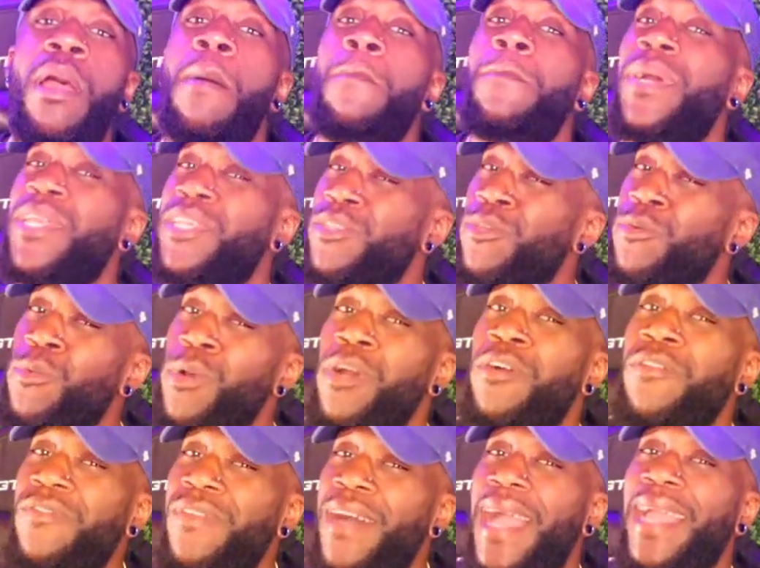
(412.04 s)
But you
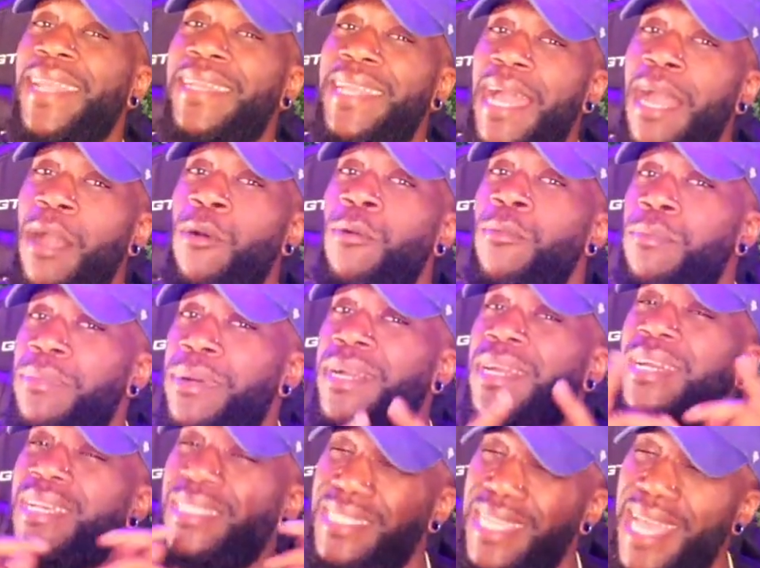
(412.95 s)
will find out,
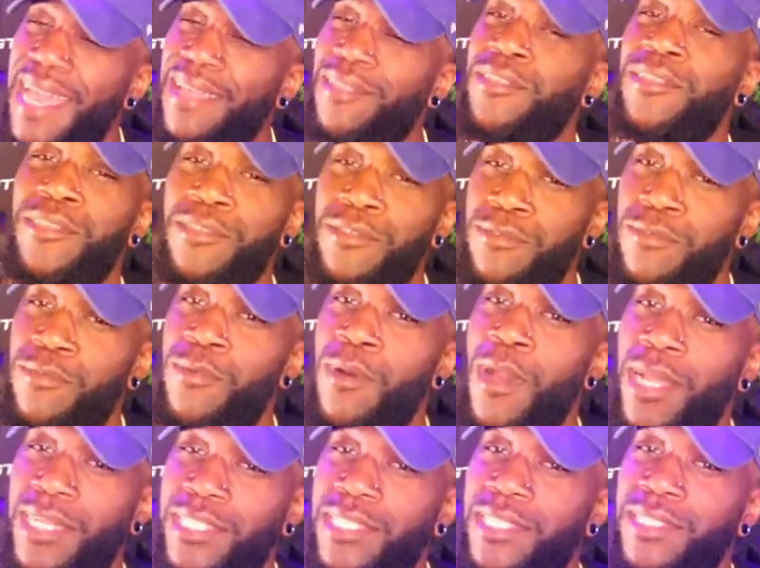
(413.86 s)
because after you
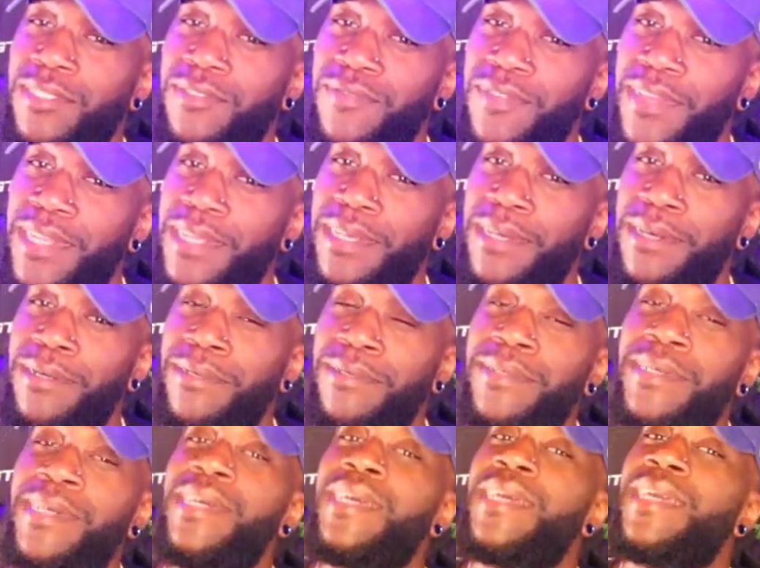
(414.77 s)
watch this video
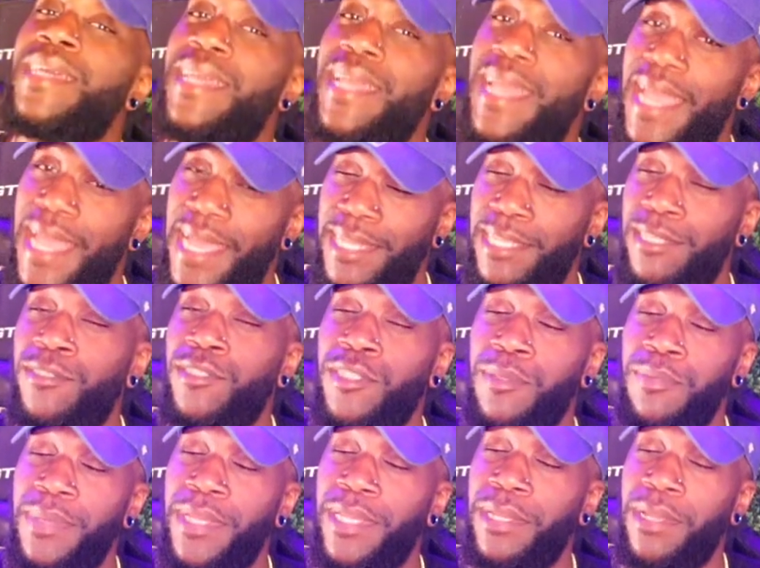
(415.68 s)
and you
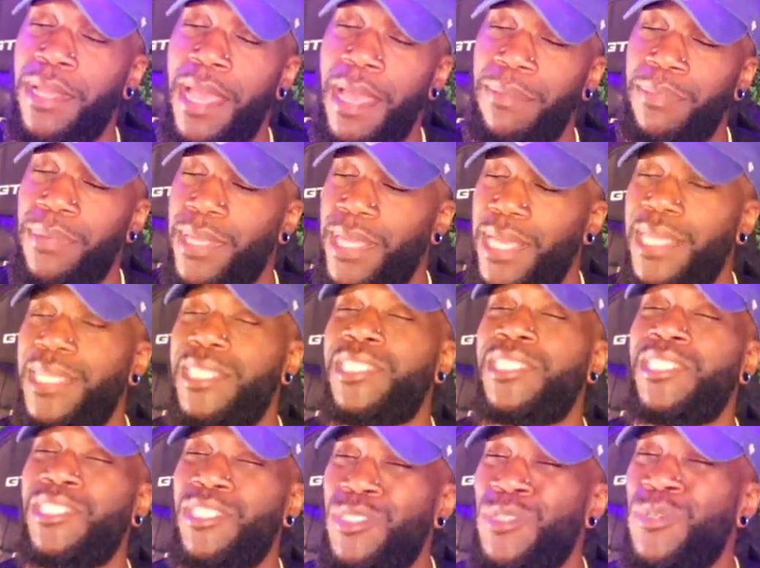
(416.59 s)
submit your
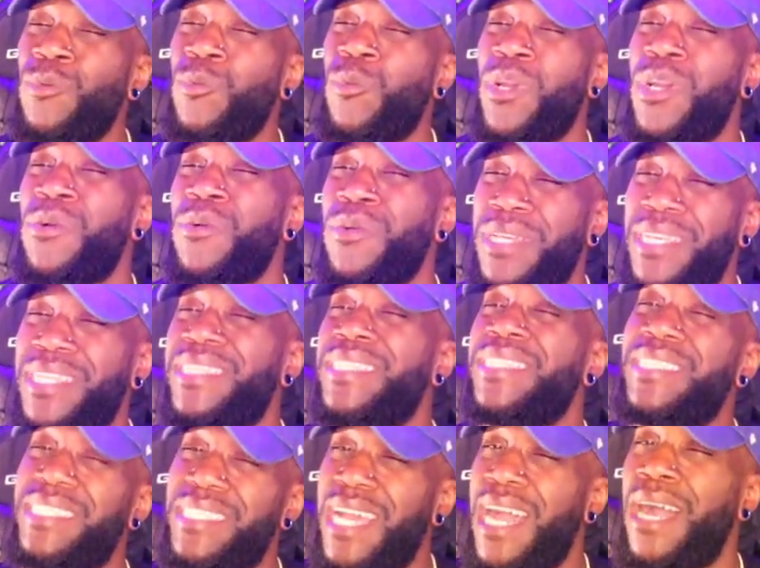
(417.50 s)
application, you will get the
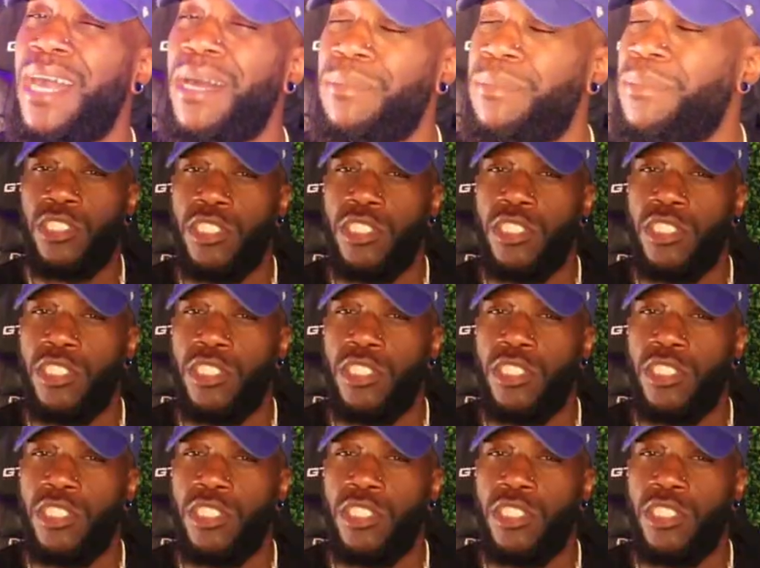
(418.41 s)
job.